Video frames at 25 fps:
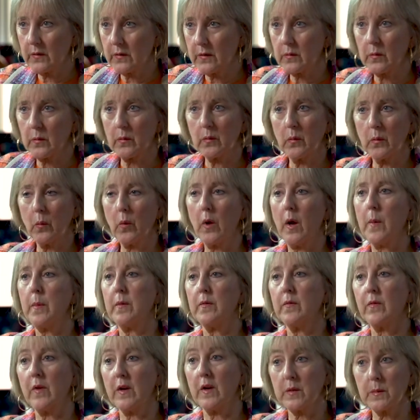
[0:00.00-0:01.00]
Right. We're up
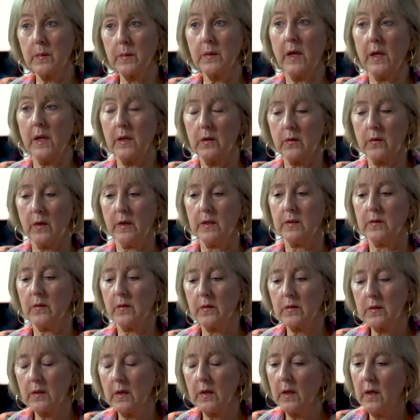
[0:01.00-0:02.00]
in freshmen and
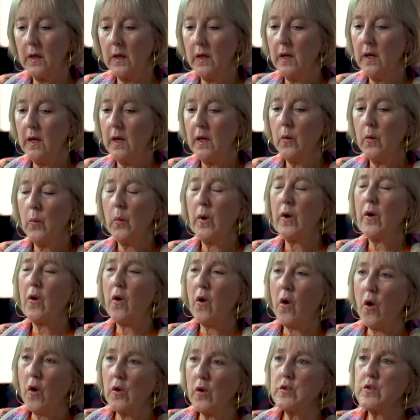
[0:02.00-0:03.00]
transfers we're
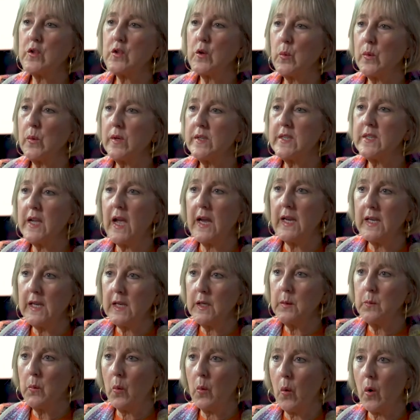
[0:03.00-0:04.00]
also
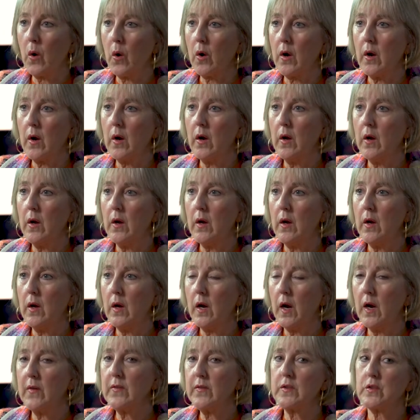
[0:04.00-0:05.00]
retaining more
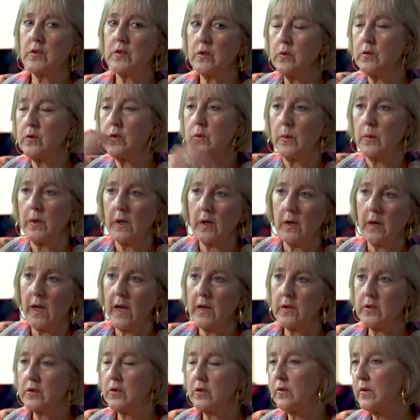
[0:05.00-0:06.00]
of the students who were here
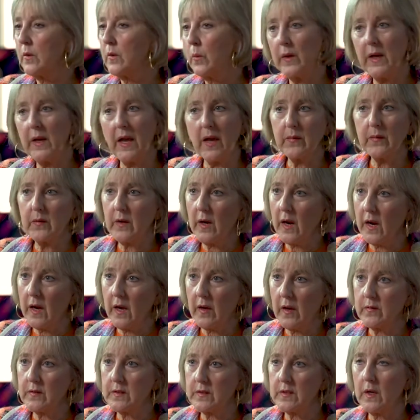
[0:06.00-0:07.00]
last year than we ever
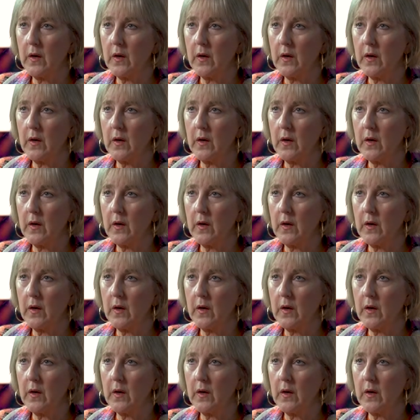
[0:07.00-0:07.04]
have. Mm -hmm.